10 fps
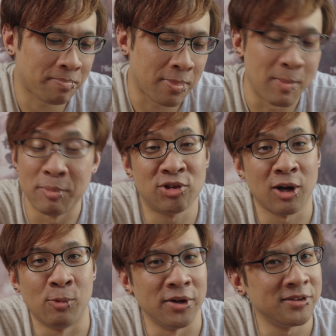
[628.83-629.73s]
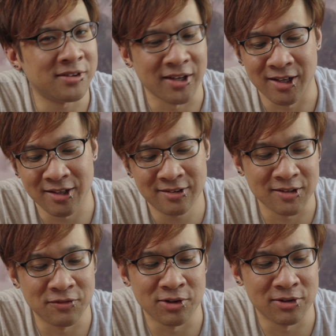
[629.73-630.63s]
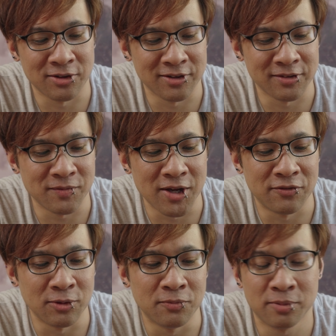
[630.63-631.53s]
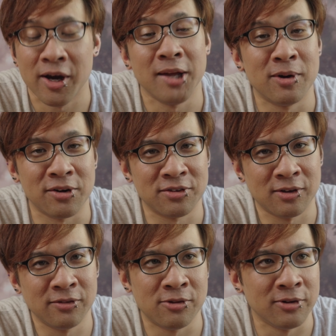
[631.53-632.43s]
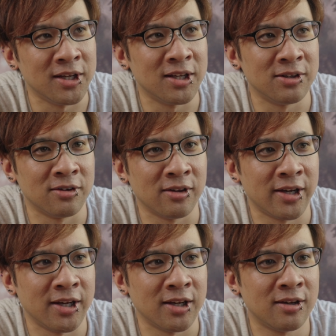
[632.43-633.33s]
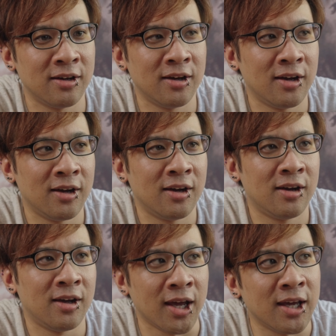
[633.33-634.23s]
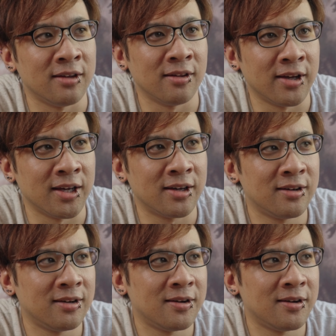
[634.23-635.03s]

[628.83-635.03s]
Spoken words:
Maybe try it once, I guess. If you played Metal Gear Solid 3 and you're like, hey, like,